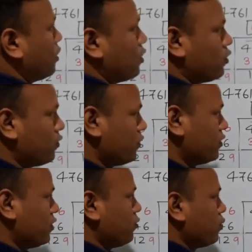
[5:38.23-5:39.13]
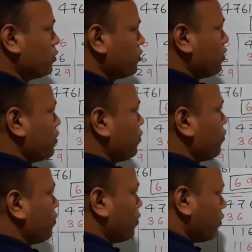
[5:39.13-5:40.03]
So first and foremost,
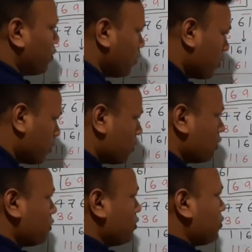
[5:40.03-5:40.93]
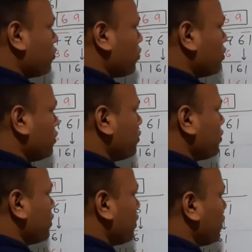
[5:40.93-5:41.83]
just draw this.
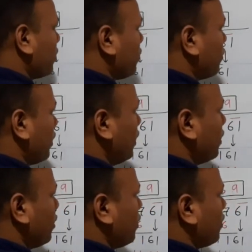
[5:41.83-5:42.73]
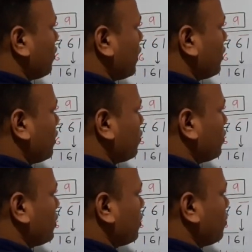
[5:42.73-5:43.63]
Okay, write down the
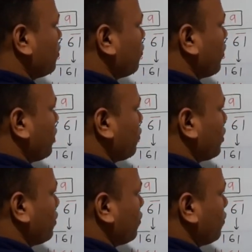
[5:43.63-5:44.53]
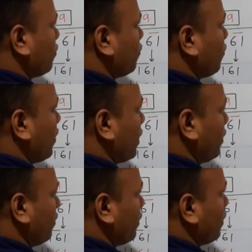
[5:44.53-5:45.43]
number
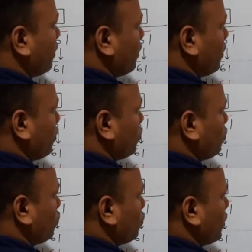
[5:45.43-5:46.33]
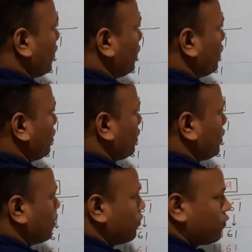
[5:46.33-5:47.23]
51529.
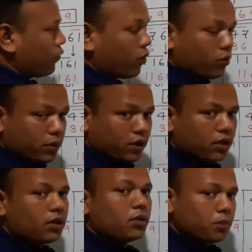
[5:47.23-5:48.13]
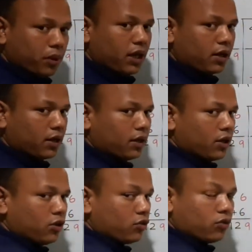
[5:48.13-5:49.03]
Now form the pair.
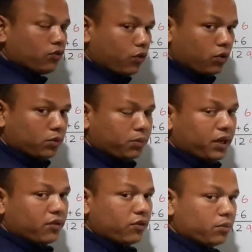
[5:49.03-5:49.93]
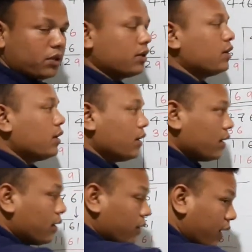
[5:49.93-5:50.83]
So form the pair from the
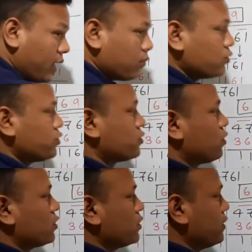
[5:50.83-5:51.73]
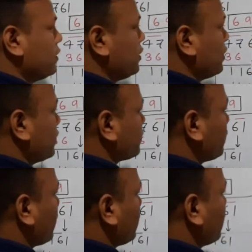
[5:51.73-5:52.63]
rightmost corner. Yes,
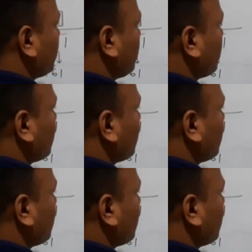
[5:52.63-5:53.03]
that is,